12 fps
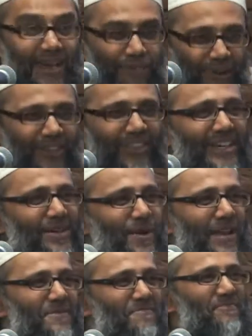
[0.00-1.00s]
in a brotherly
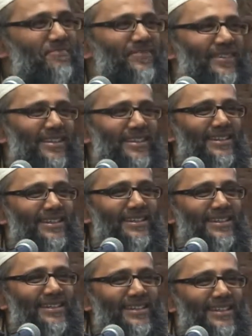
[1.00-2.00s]
way.
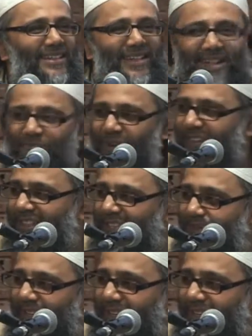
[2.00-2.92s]
In a brotherly